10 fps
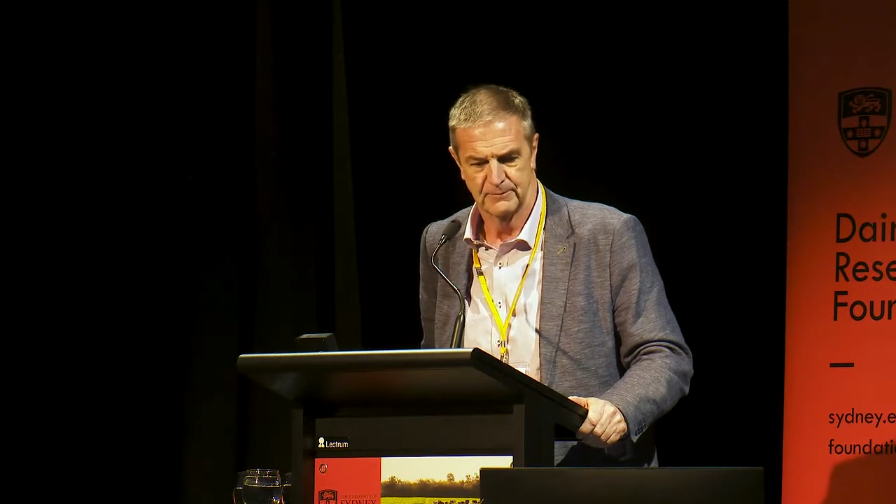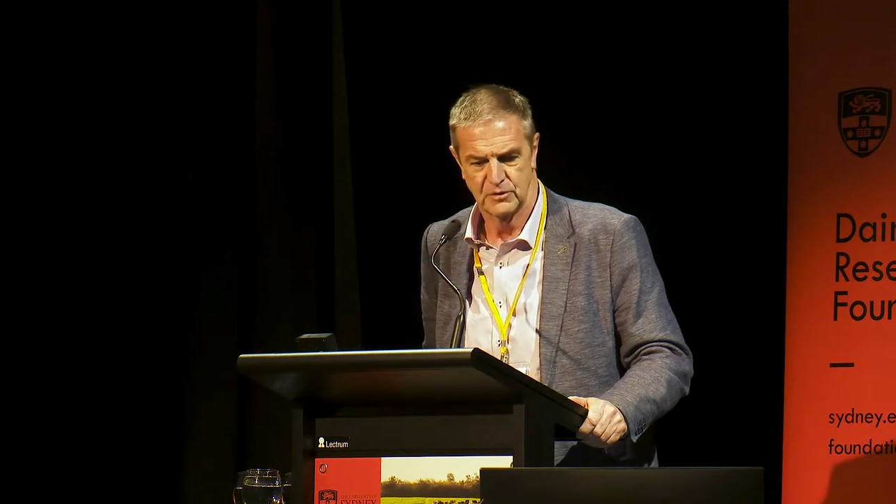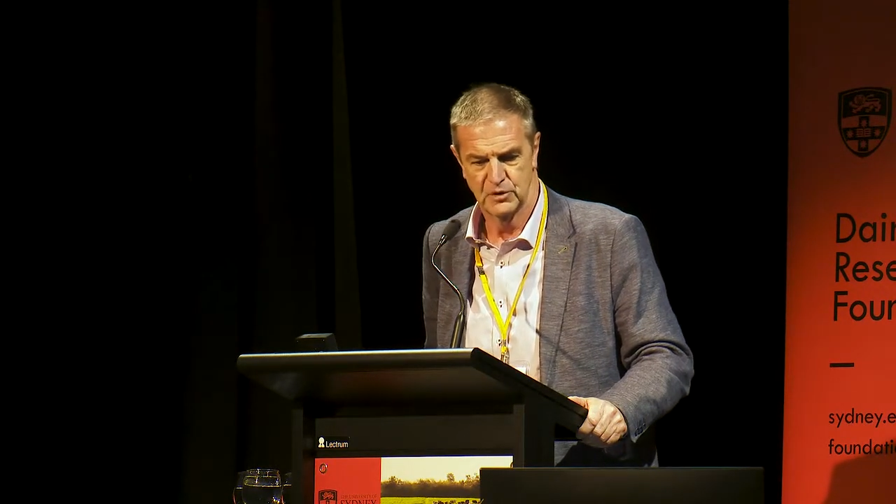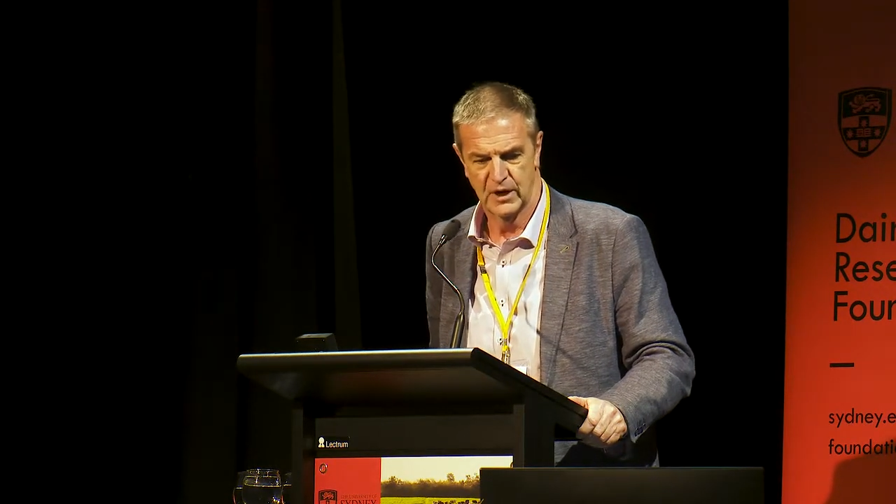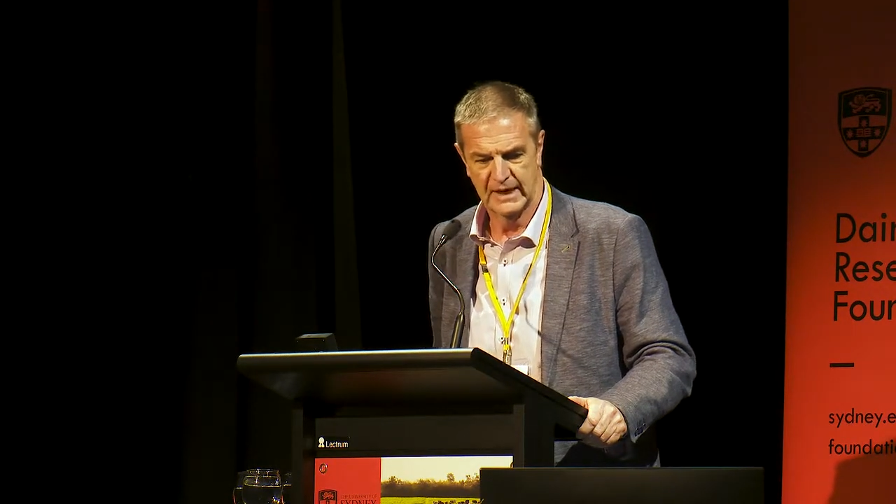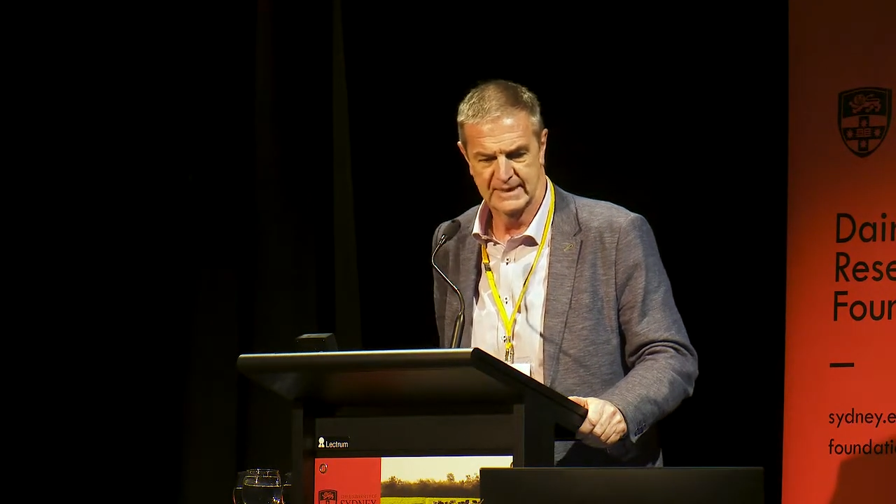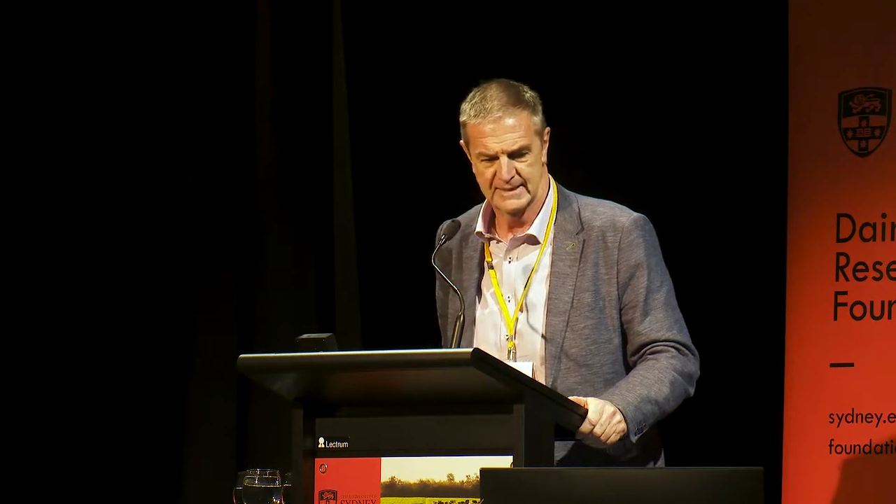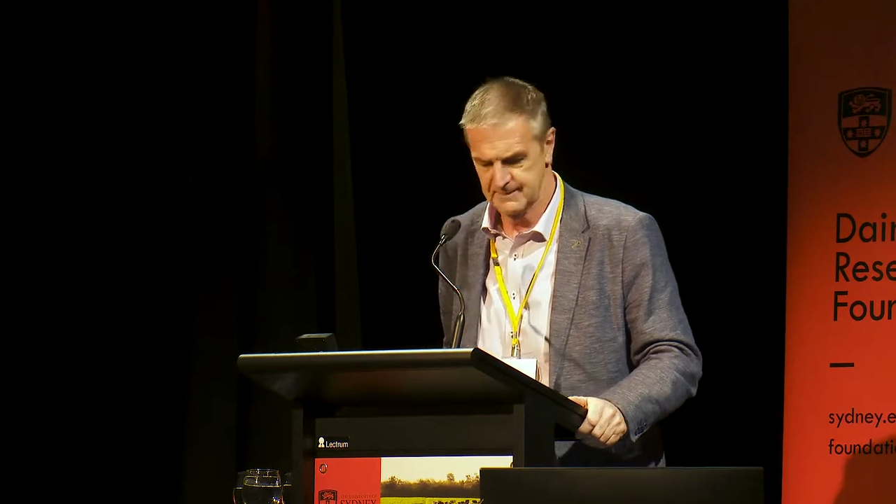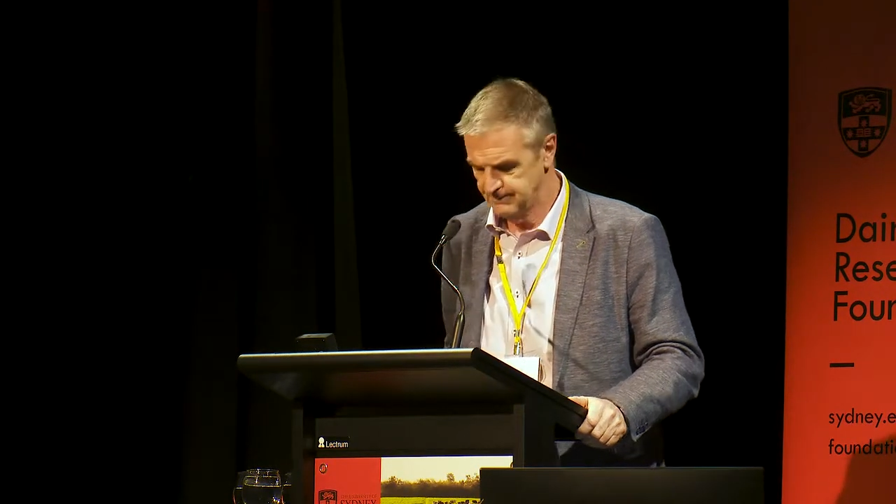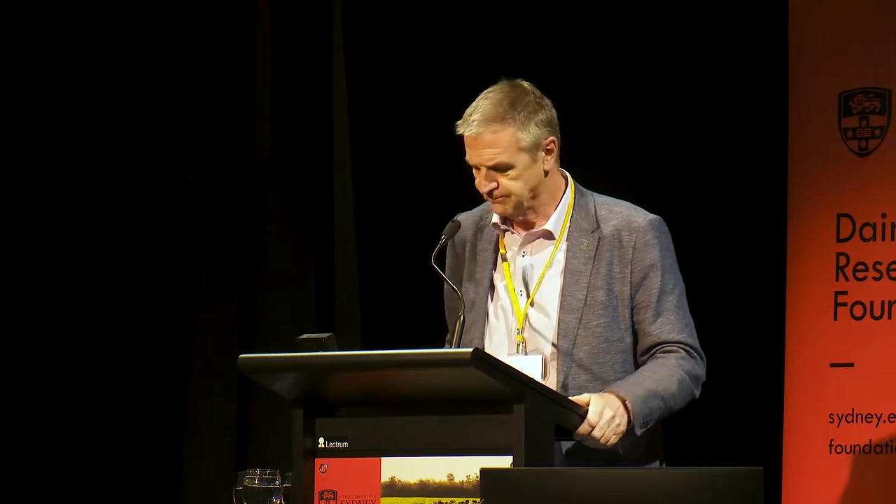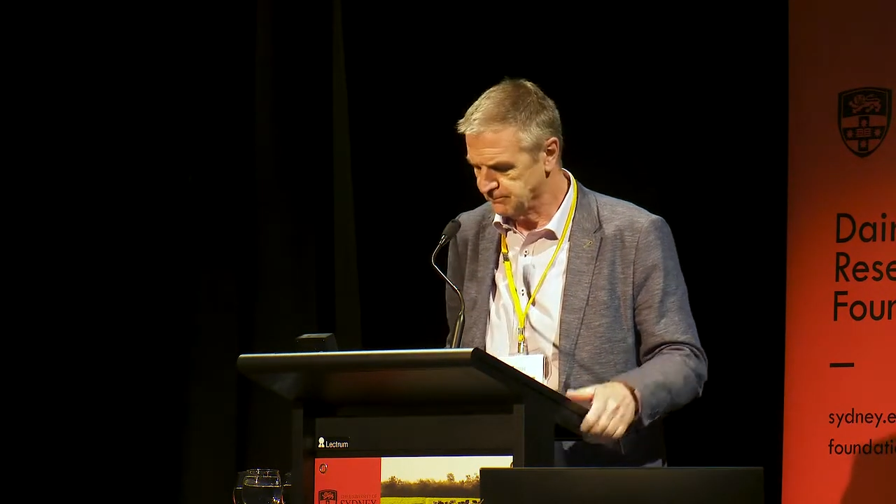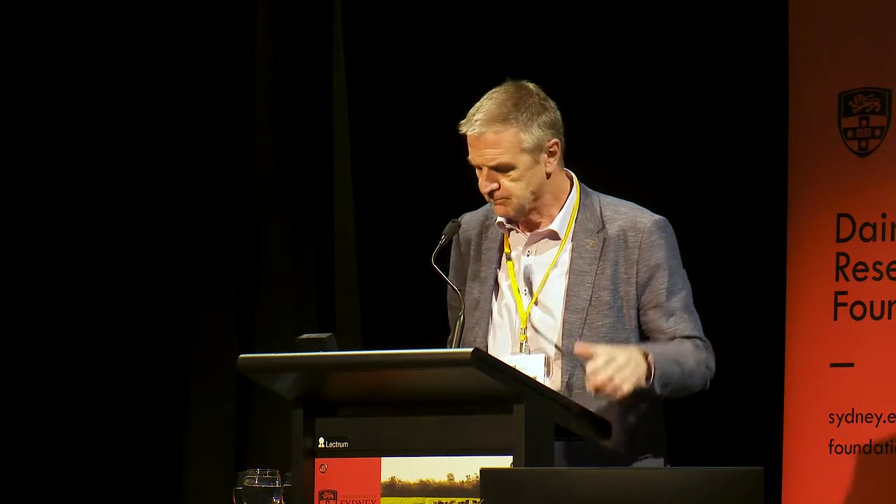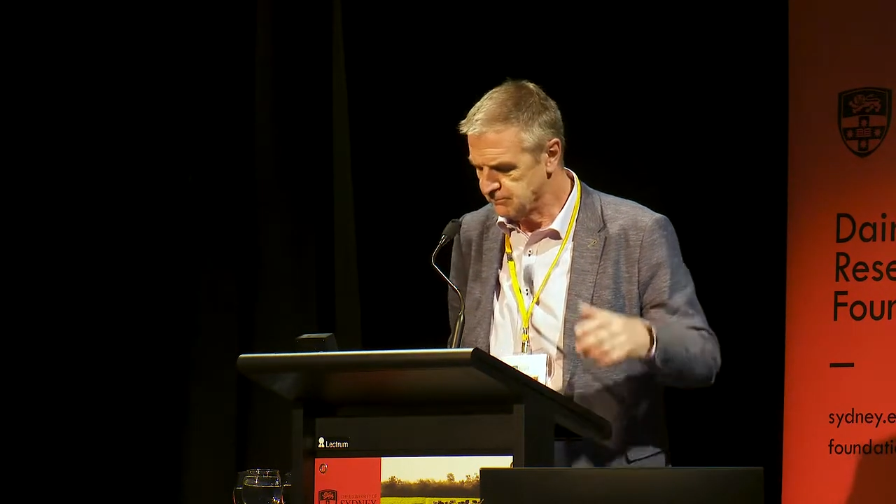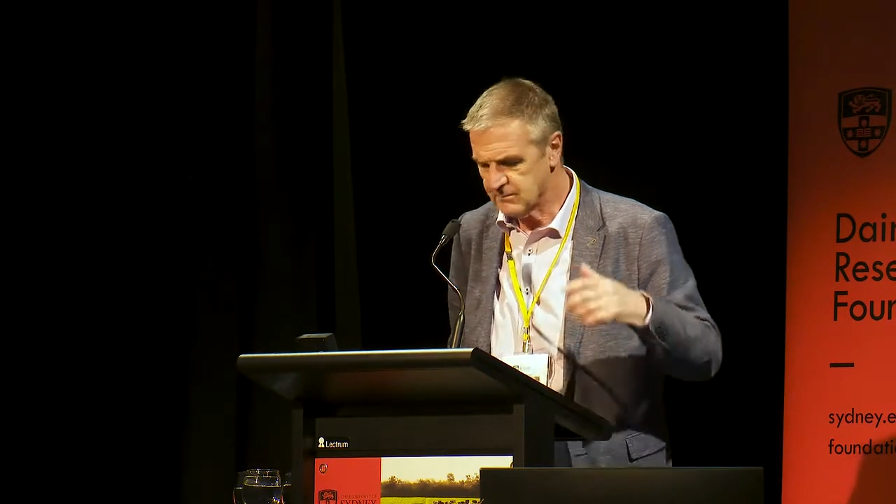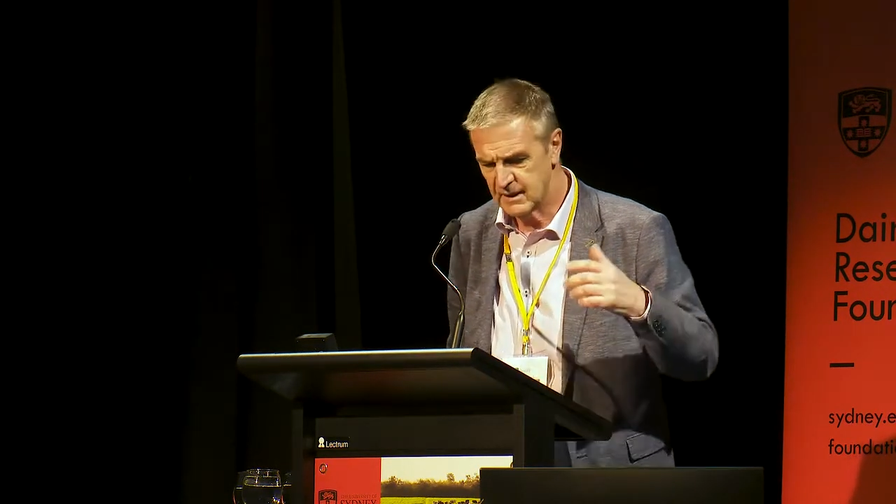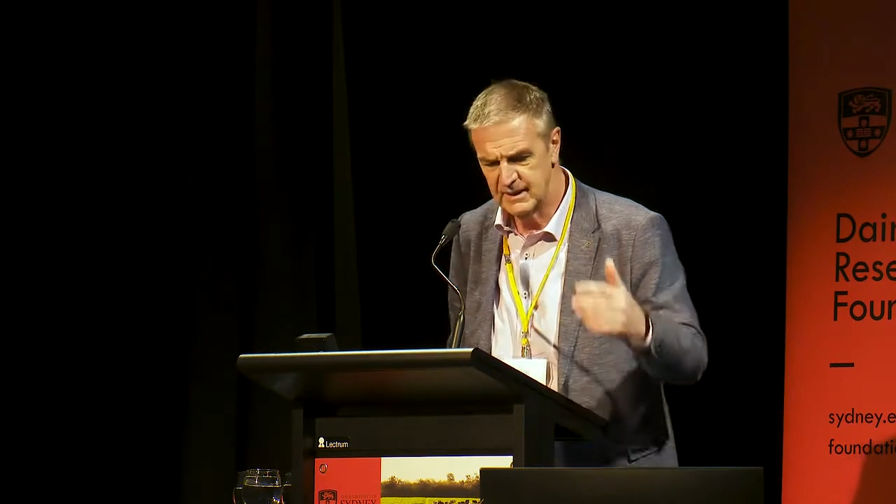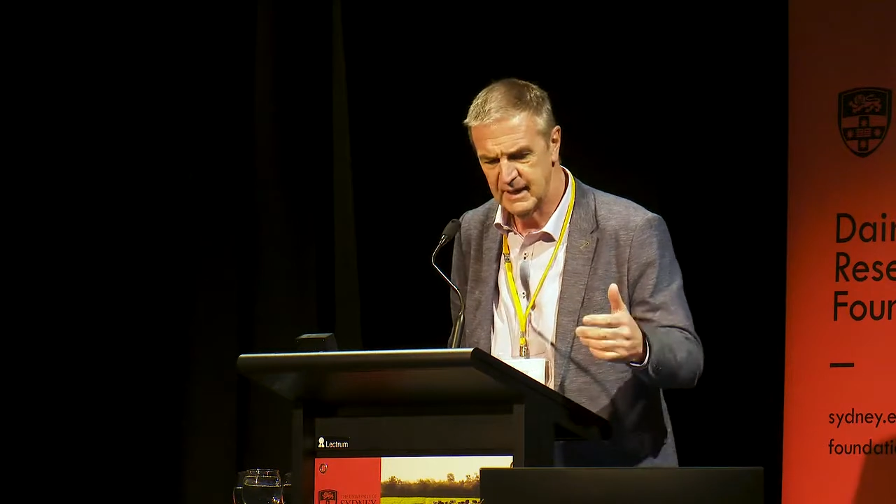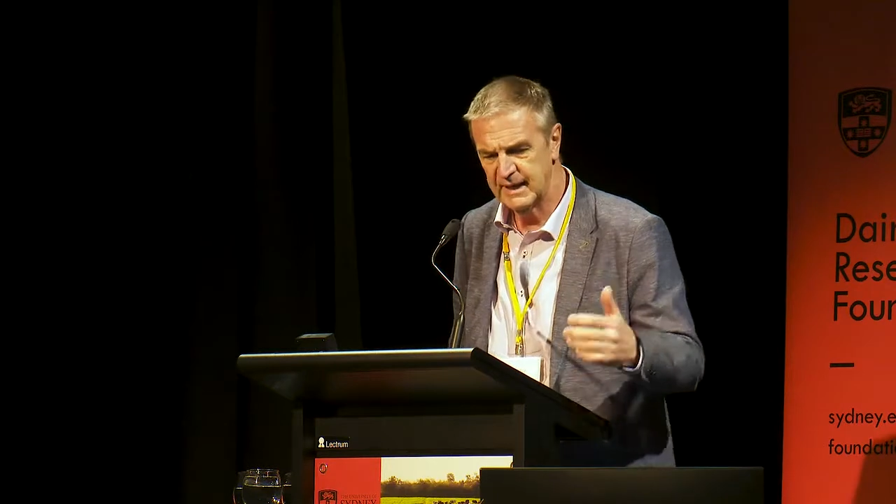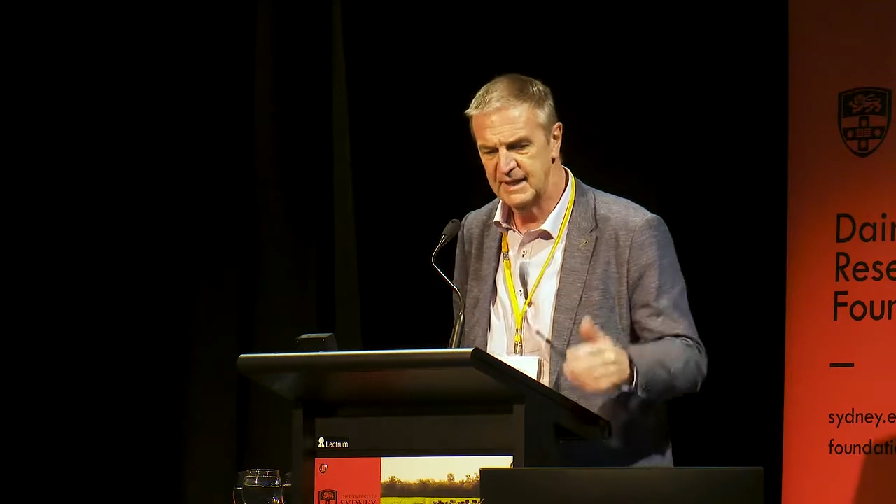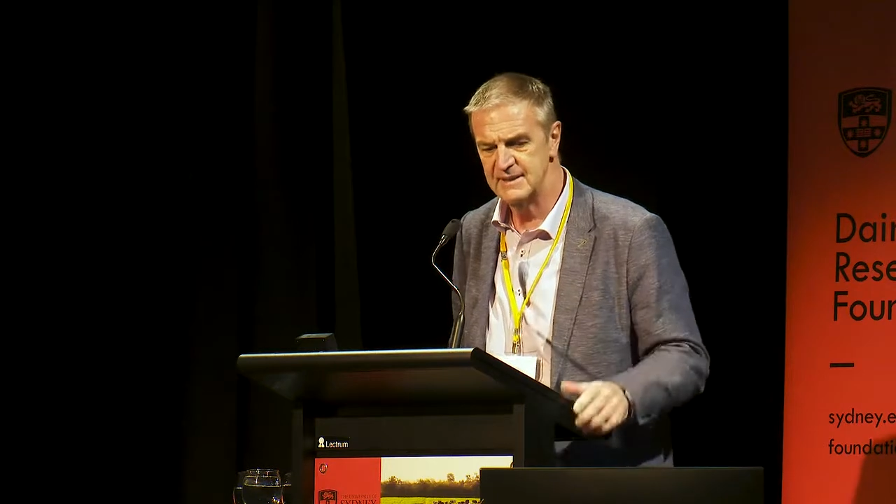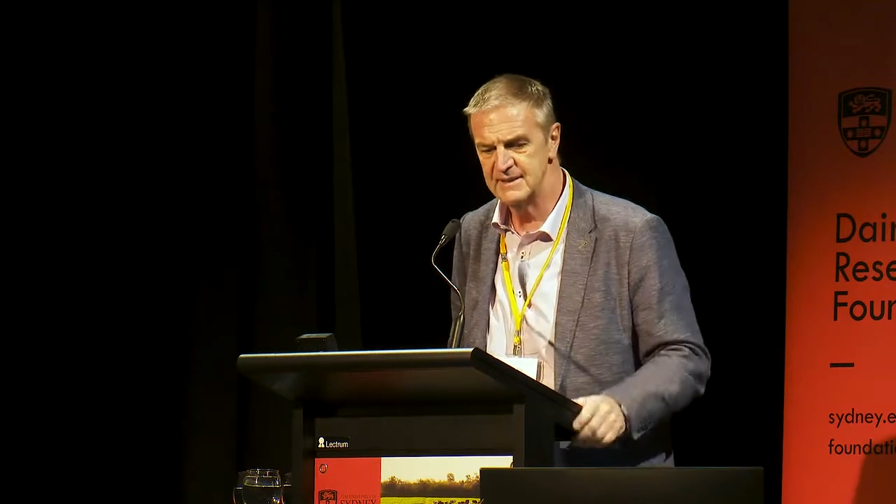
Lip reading: So I guess again,